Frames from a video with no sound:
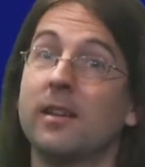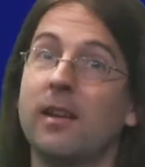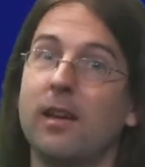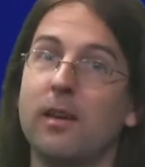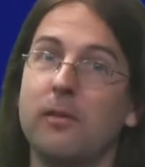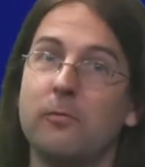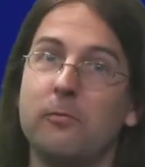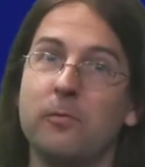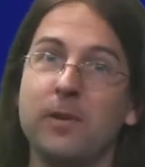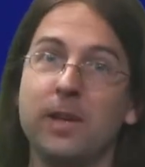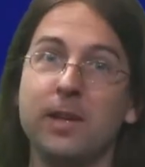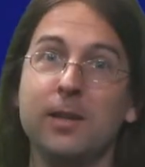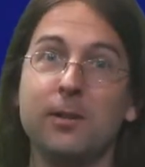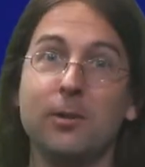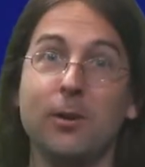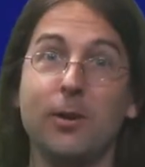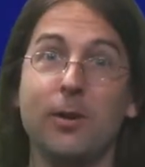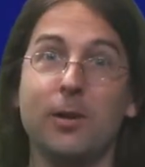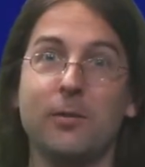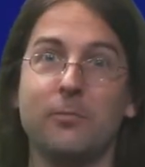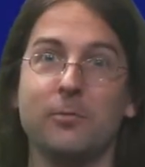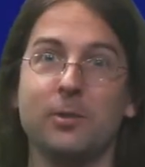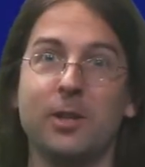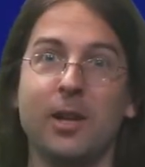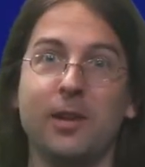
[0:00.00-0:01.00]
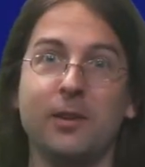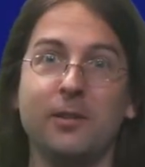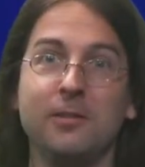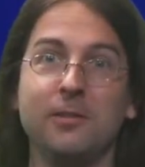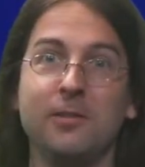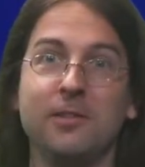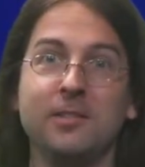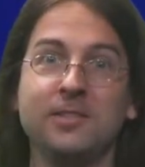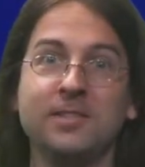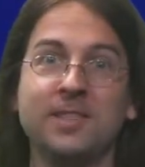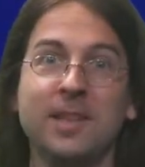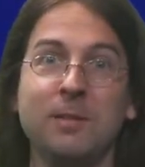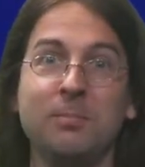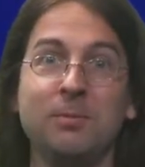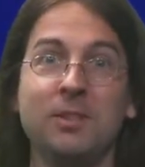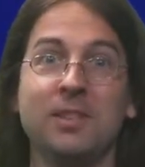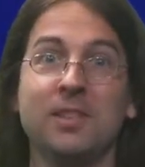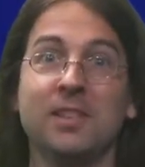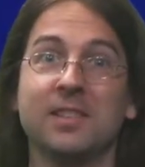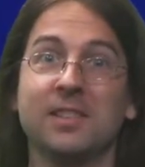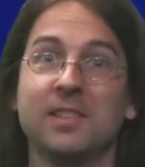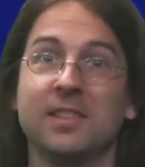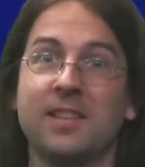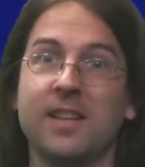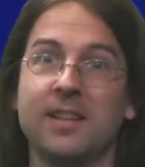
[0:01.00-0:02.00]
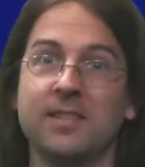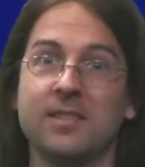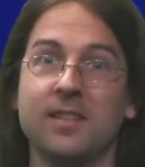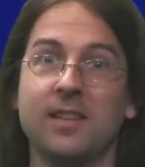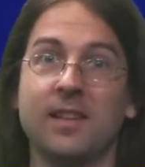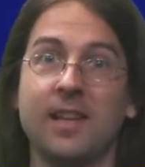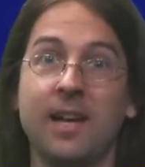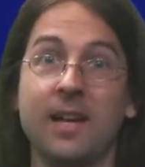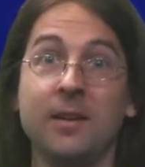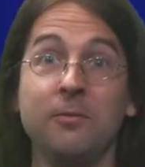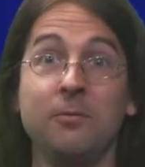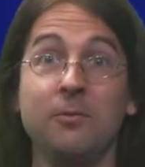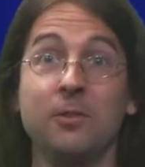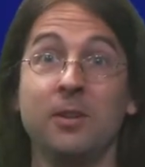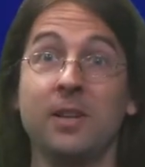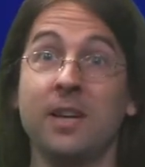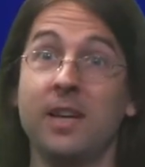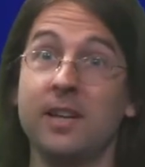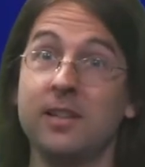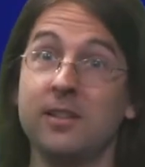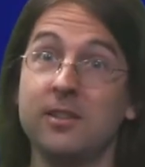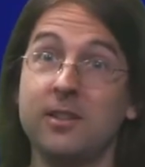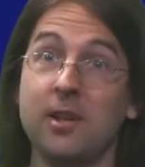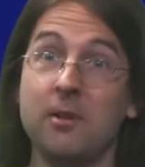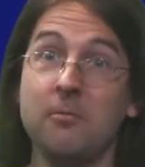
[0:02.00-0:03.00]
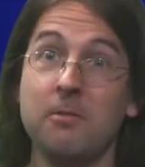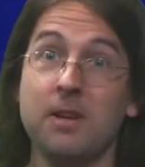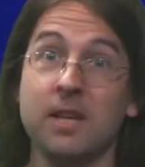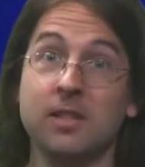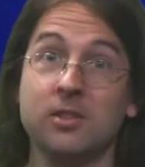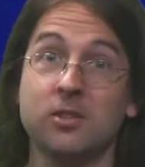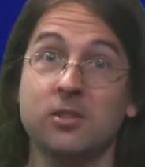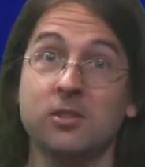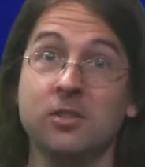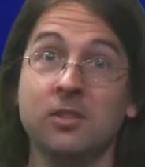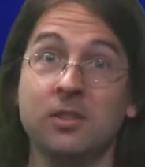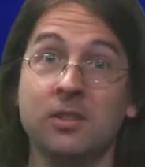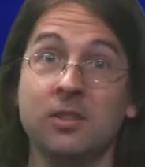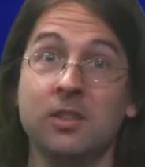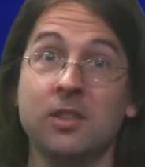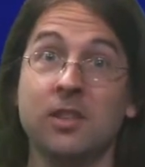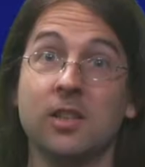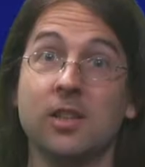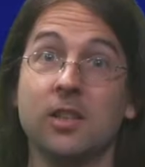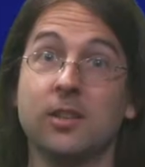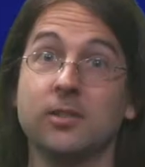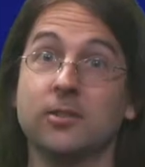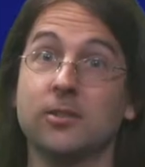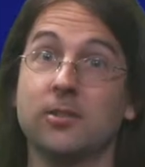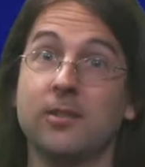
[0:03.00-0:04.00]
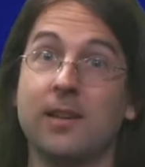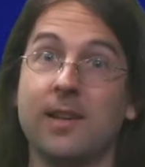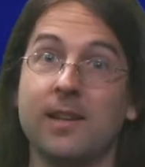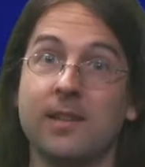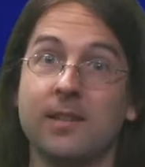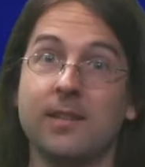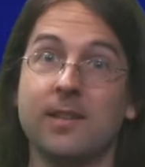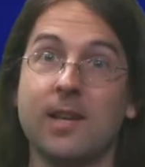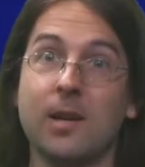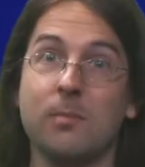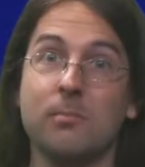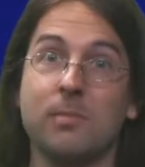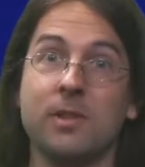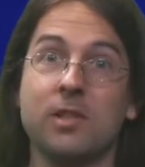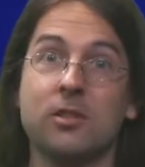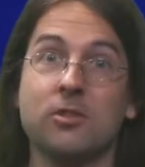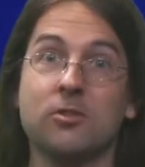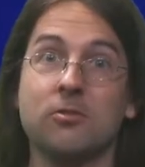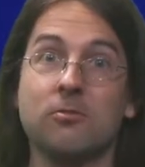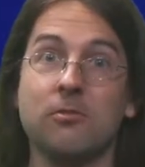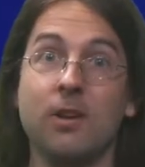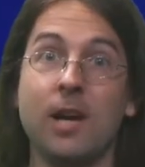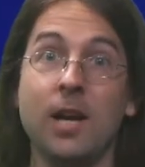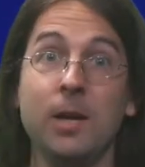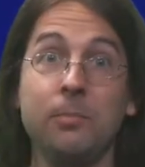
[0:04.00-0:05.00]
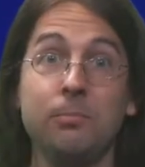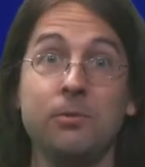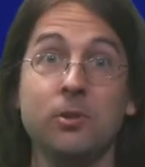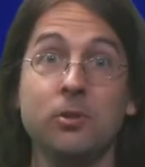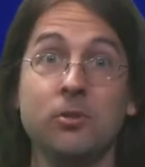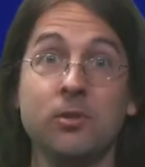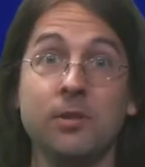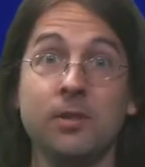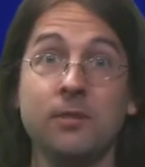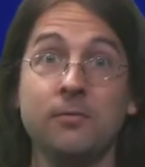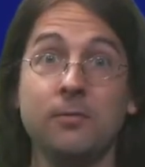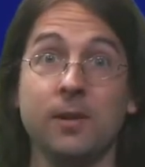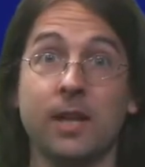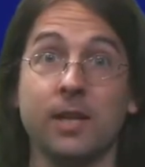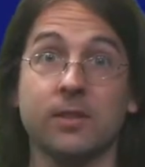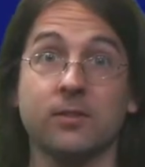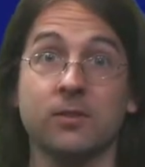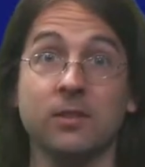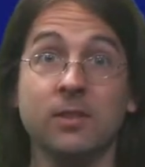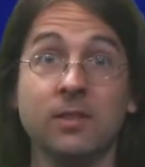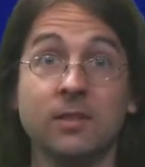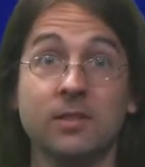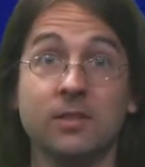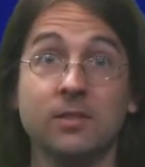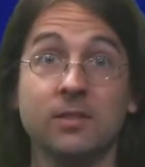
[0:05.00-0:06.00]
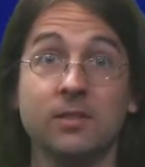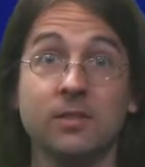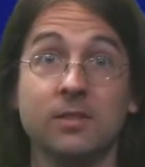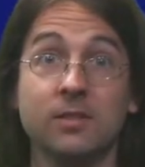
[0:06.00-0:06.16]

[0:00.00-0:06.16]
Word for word: Can you think of another concept that has a length and a direction so that it can be described using a vector?